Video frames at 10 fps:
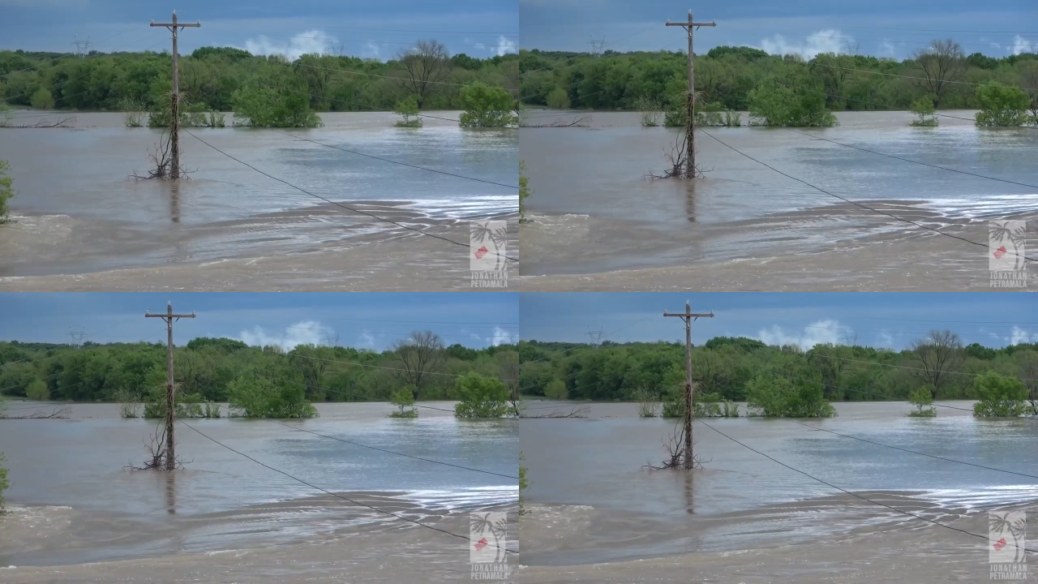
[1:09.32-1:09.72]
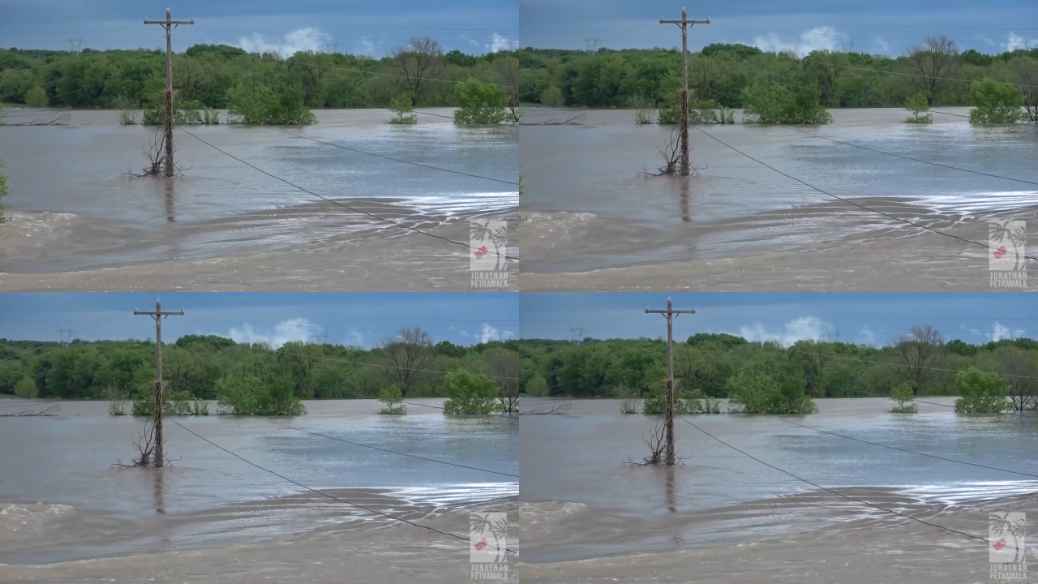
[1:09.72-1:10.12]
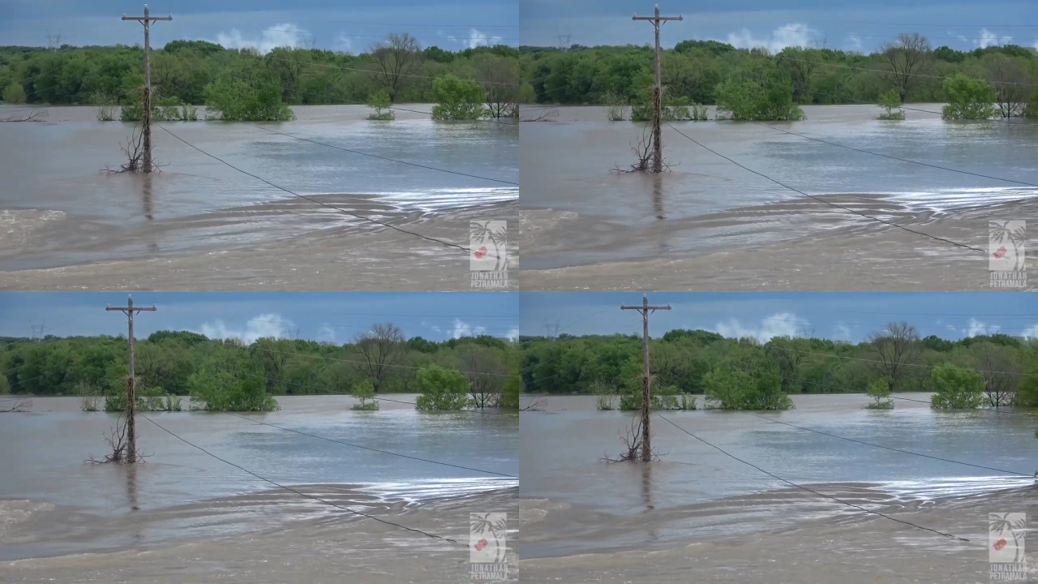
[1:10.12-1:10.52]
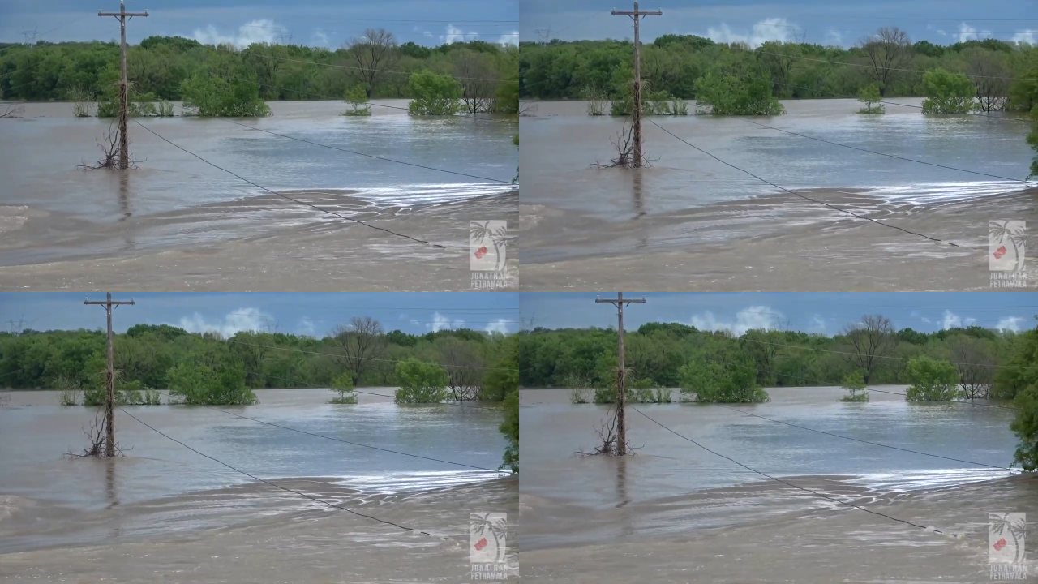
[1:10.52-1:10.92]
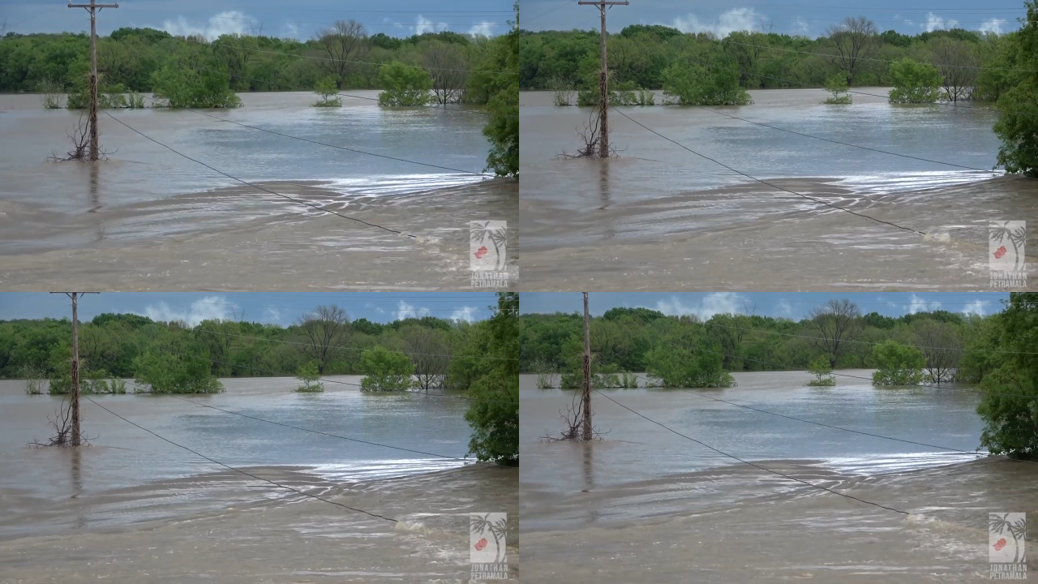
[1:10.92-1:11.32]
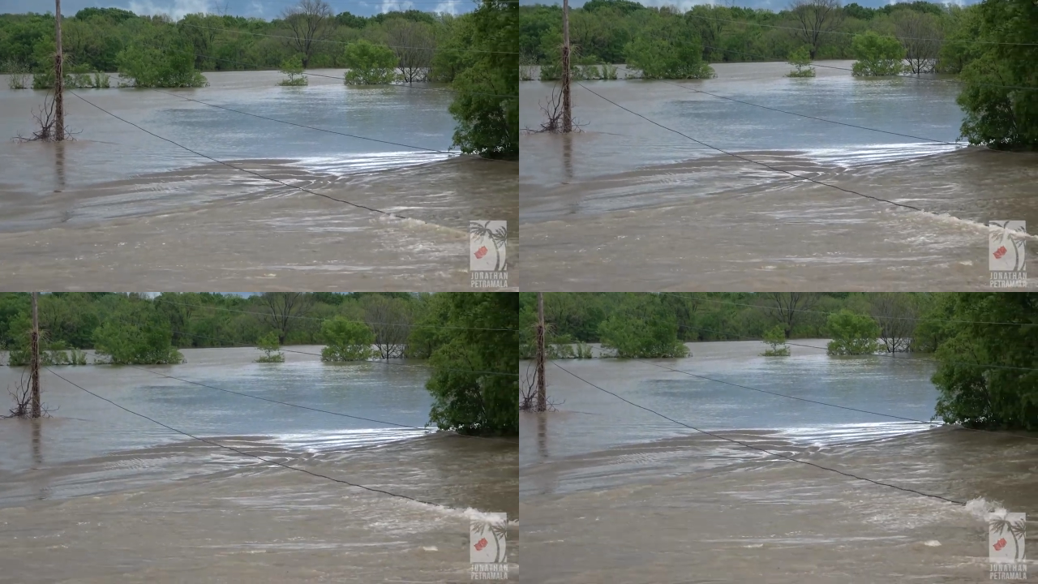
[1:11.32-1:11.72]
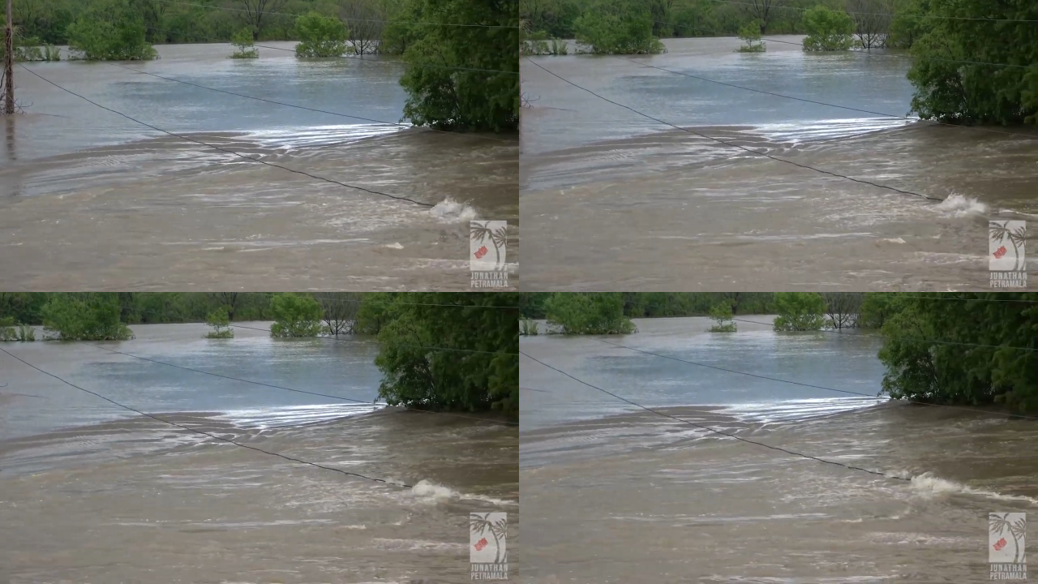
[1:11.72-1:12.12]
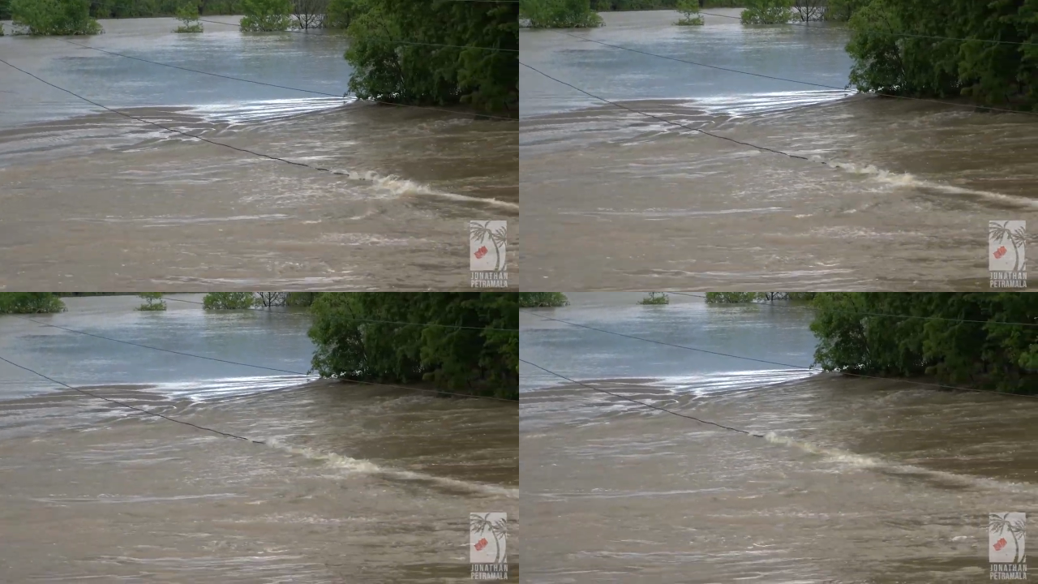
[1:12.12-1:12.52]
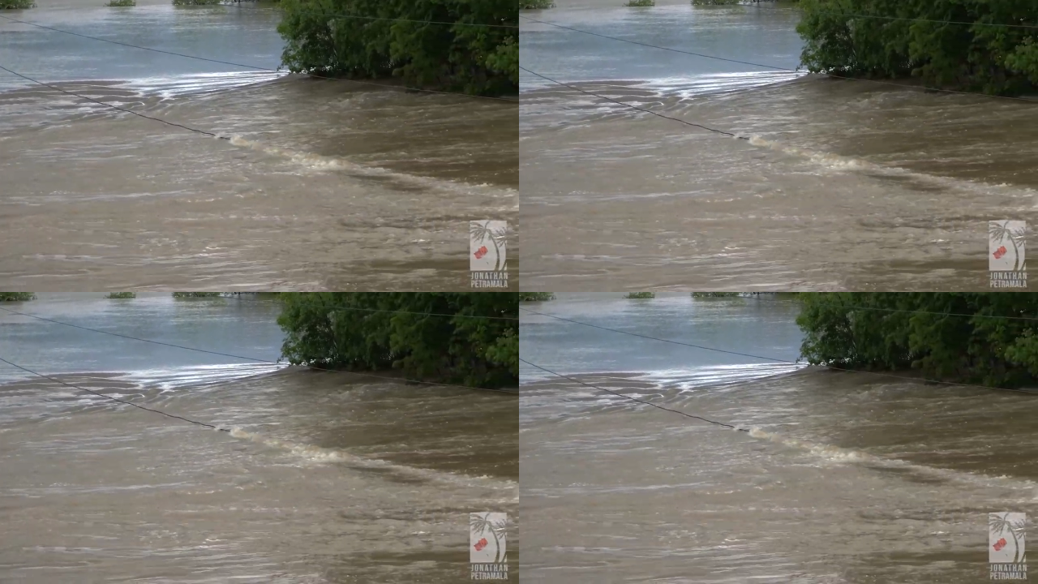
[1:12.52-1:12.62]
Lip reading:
(no speaker visible)